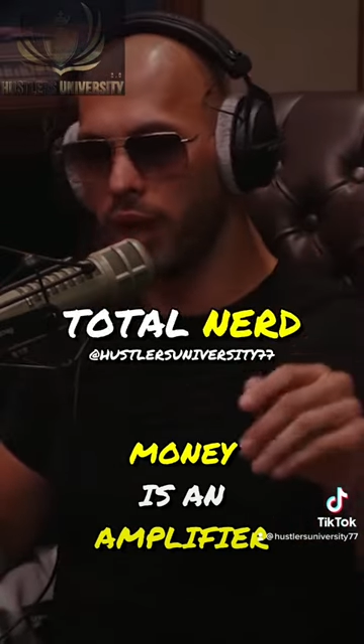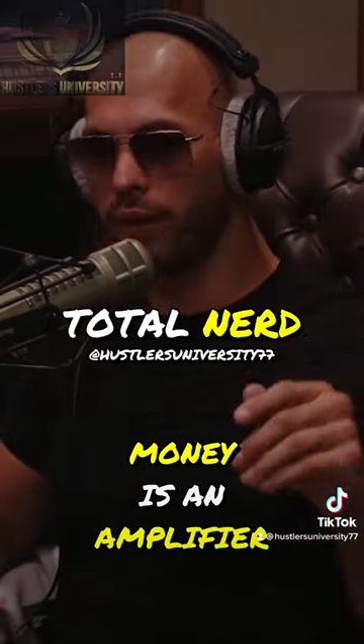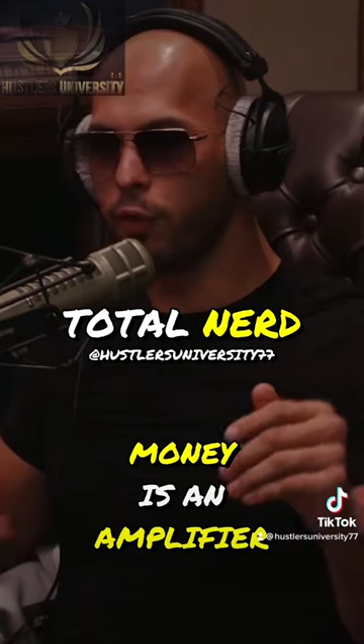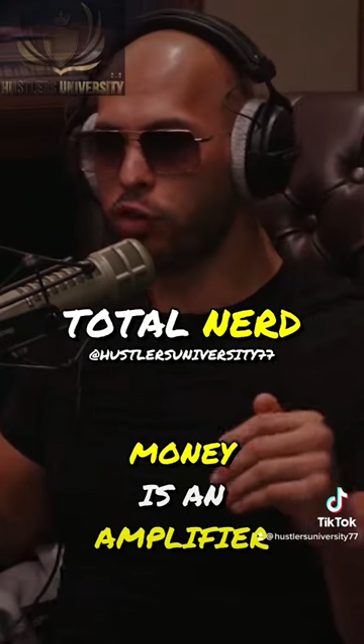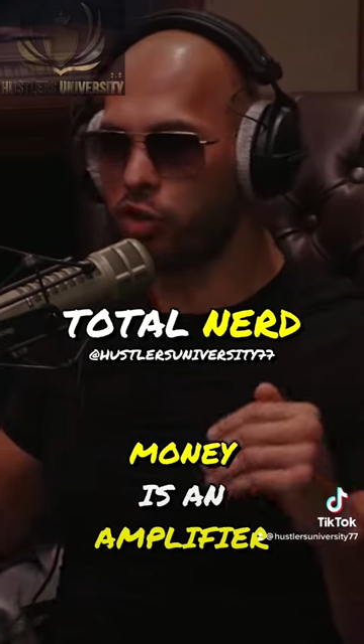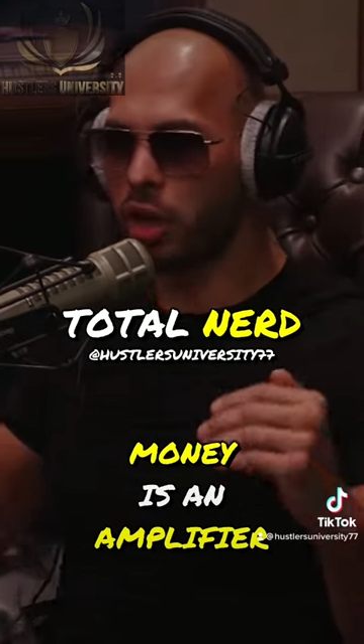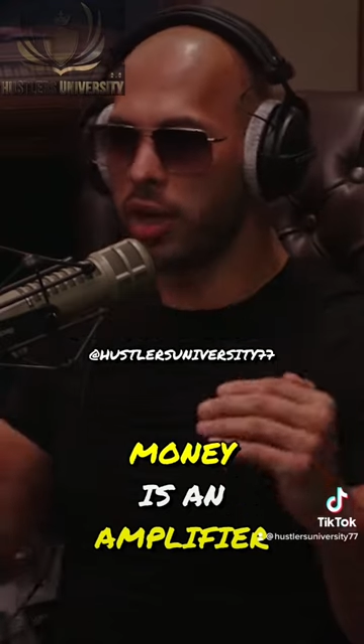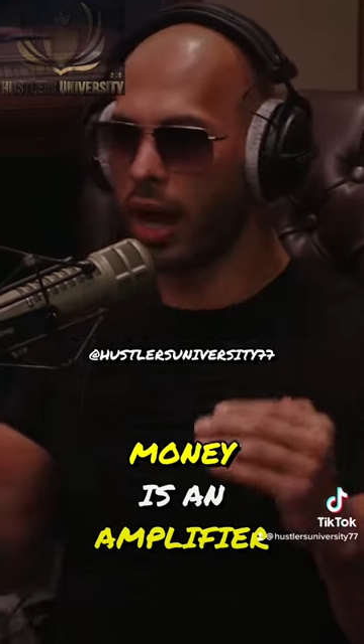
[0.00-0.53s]
If you
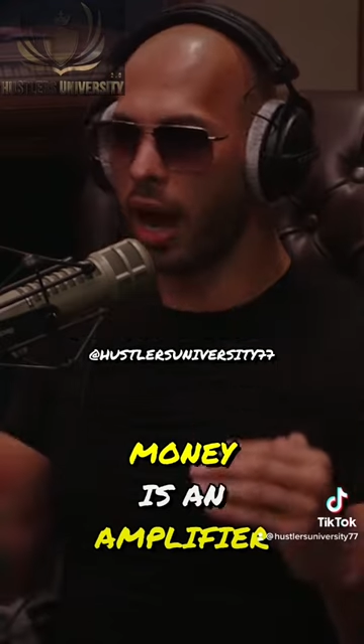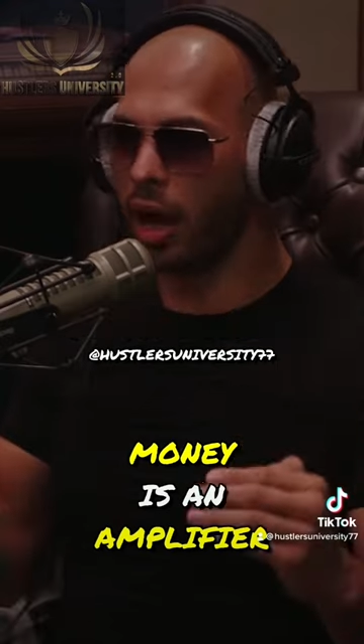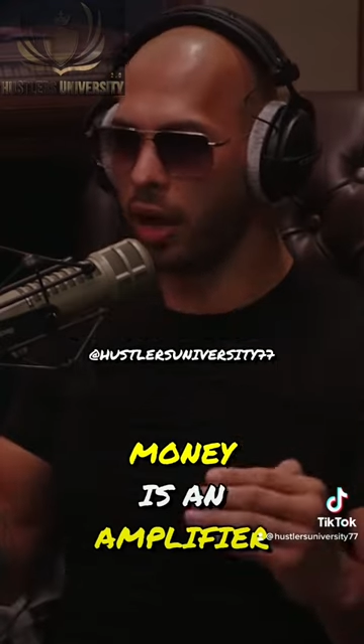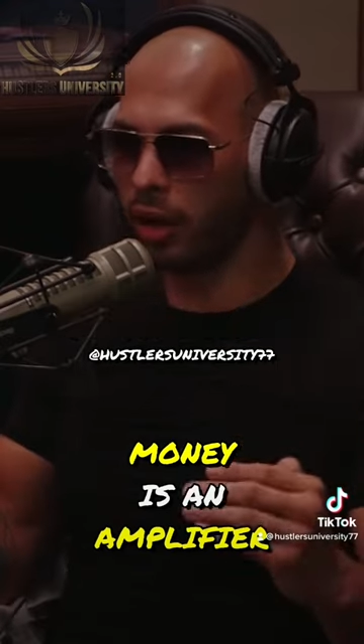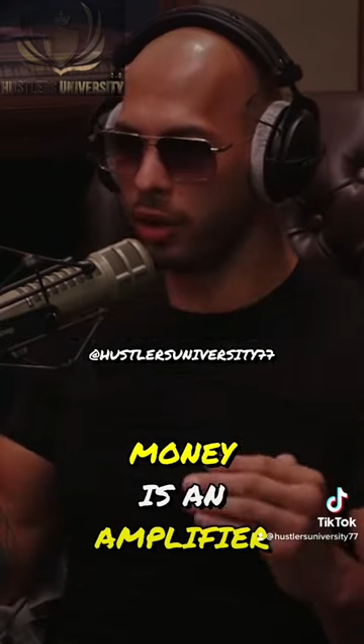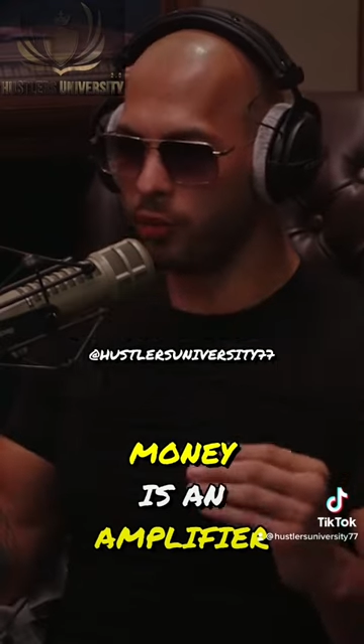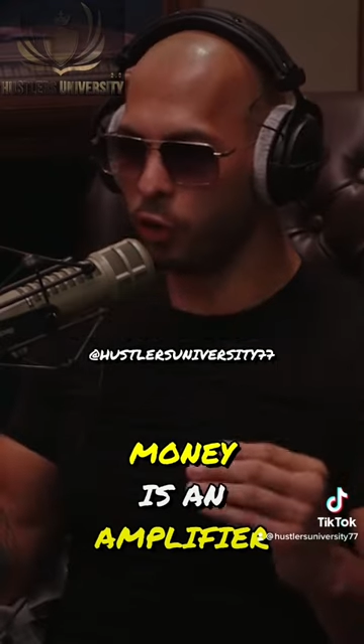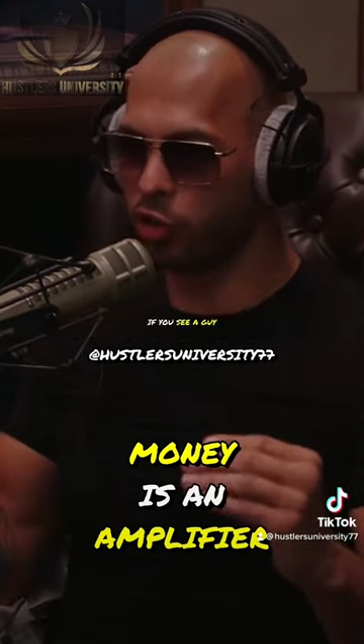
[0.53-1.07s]
see a guy,
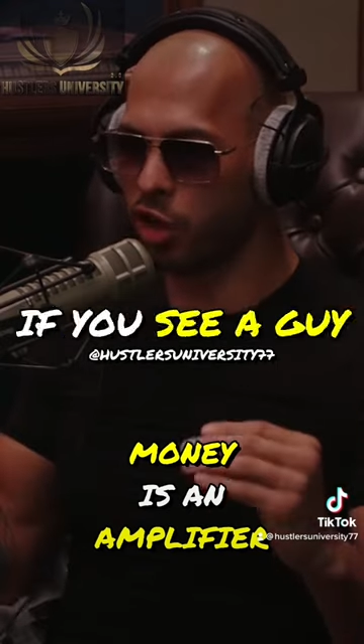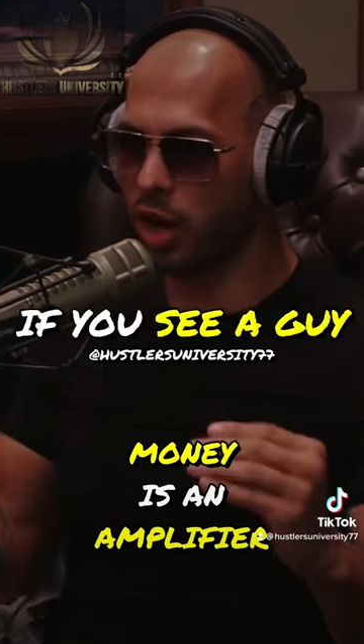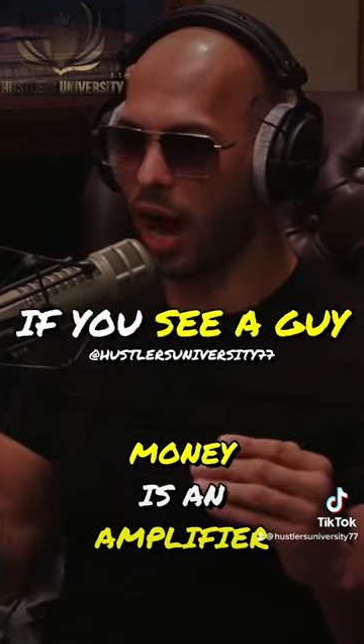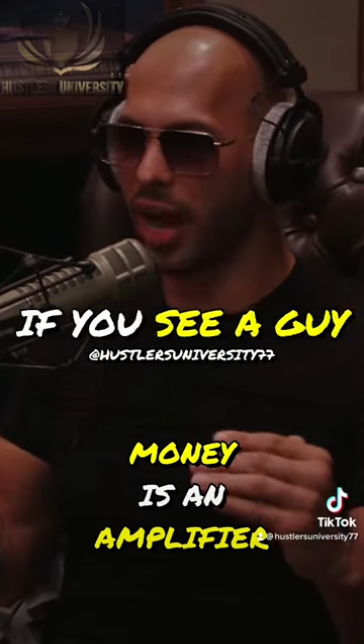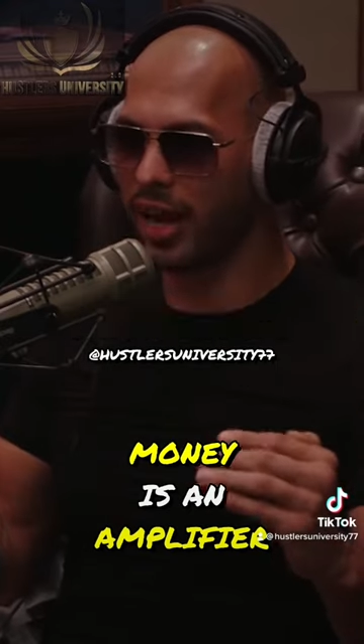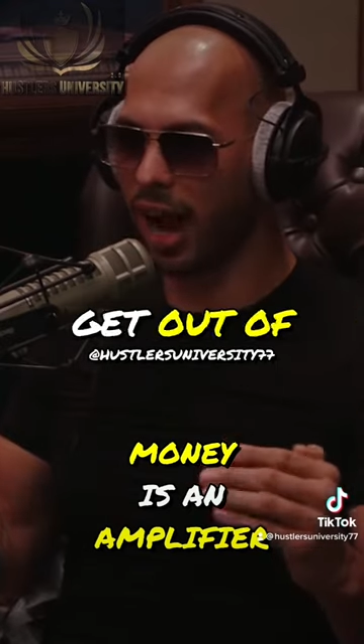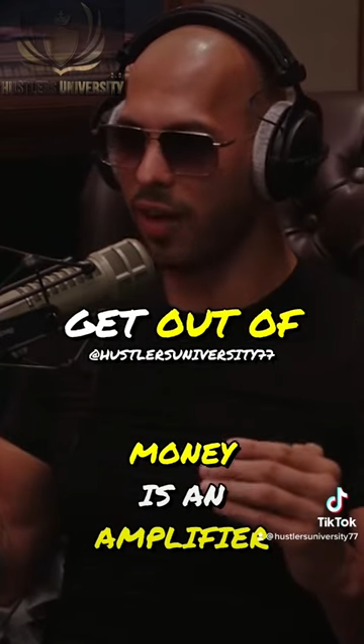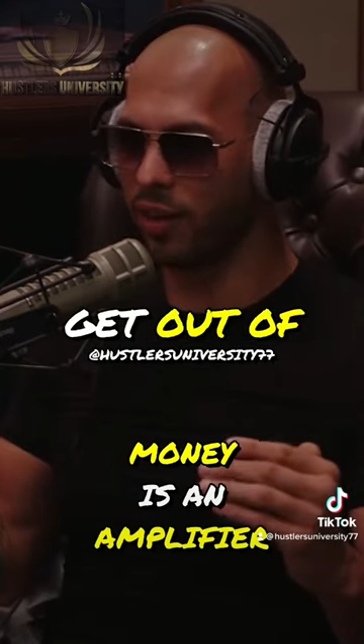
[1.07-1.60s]
if you see a
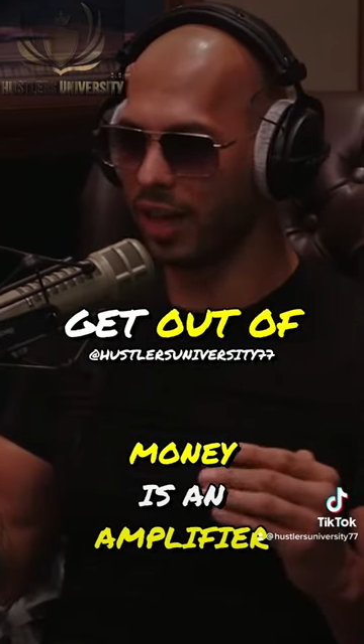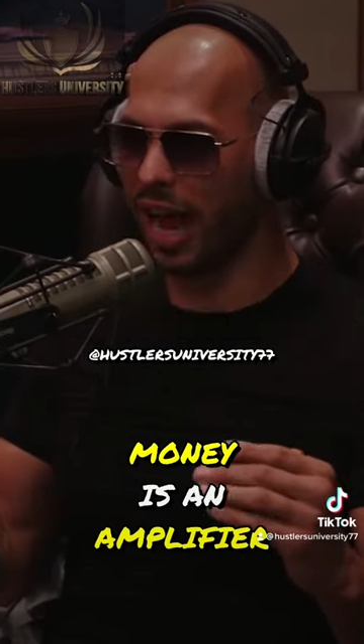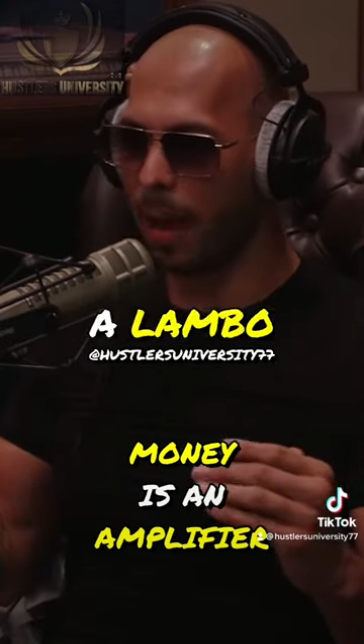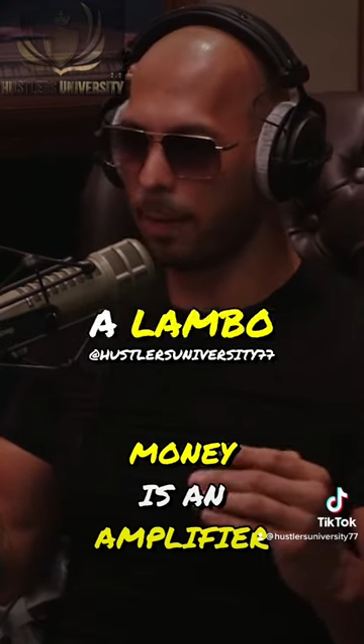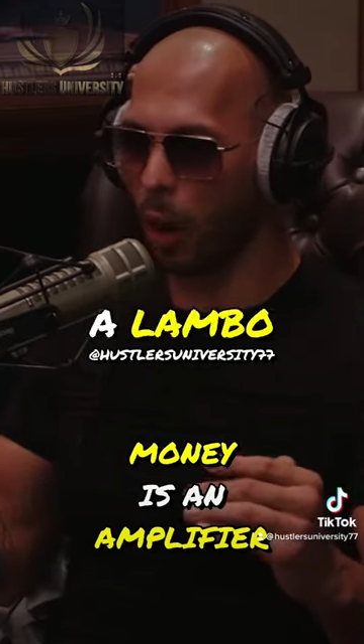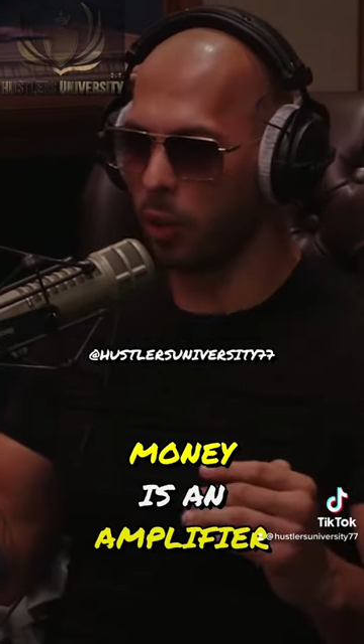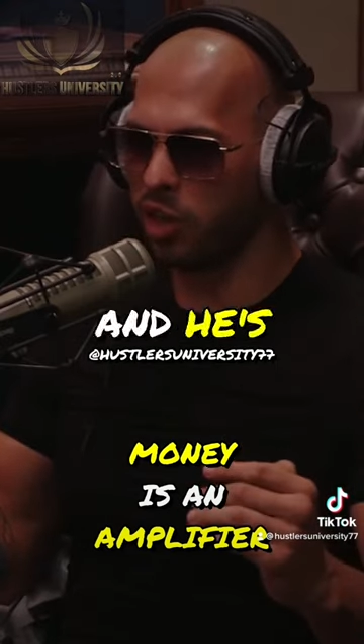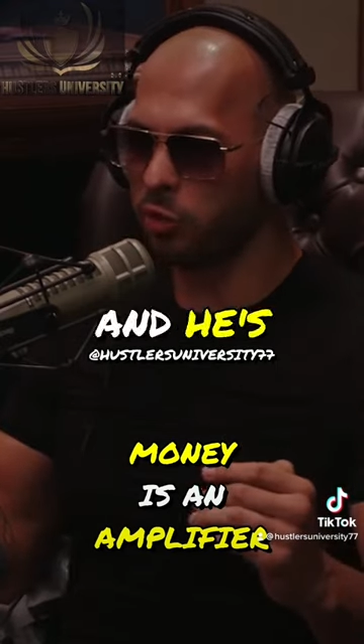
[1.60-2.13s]
guy get out of a
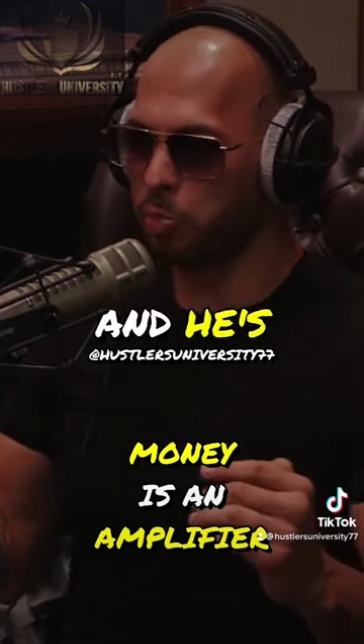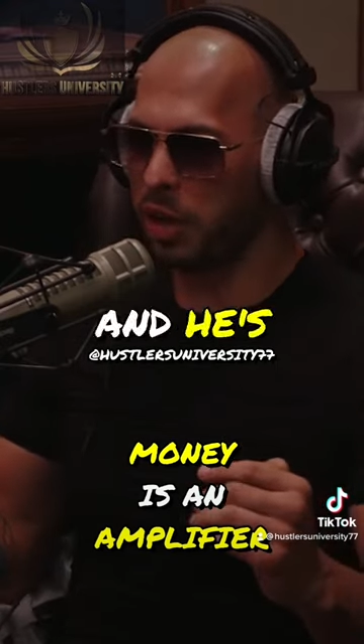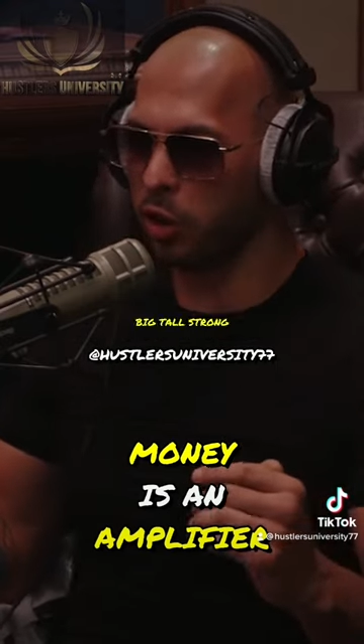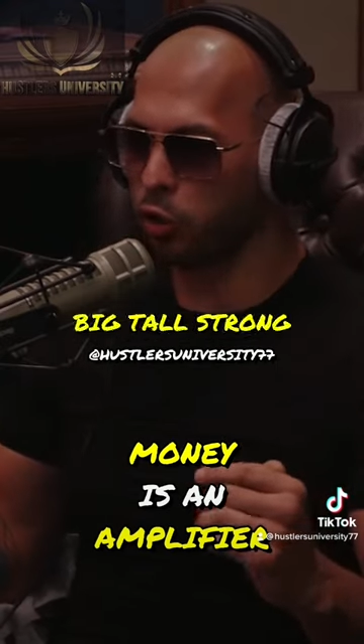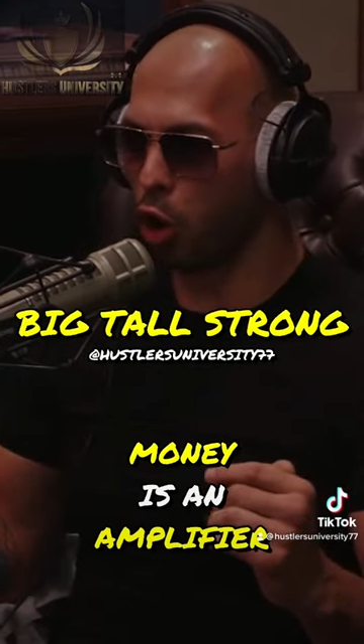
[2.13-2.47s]
Lambo and he's big,